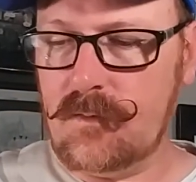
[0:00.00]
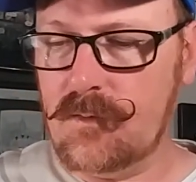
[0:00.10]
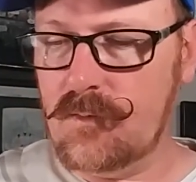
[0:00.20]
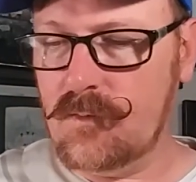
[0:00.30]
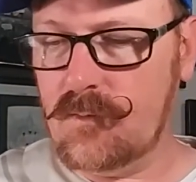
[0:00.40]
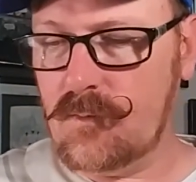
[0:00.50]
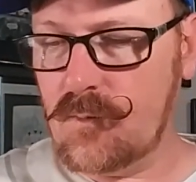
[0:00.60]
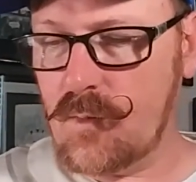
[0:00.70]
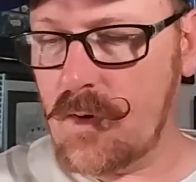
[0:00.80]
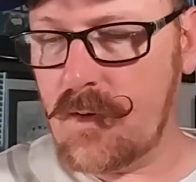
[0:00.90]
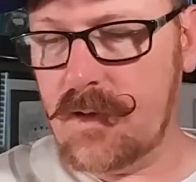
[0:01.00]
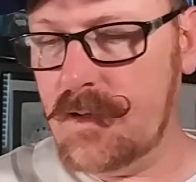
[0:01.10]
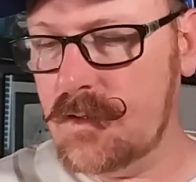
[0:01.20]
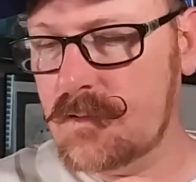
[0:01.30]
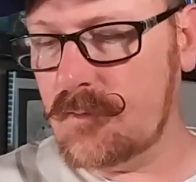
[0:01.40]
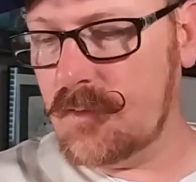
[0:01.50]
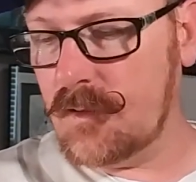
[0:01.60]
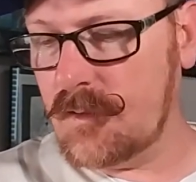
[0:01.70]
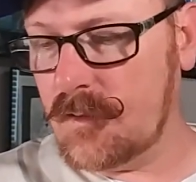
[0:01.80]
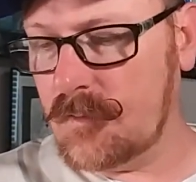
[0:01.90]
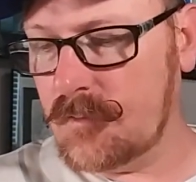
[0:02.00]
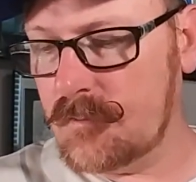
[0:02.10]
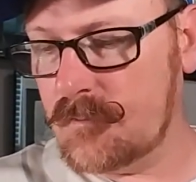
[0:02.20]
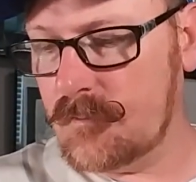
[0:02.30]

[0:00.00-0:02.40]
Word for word: who, where he is or anything.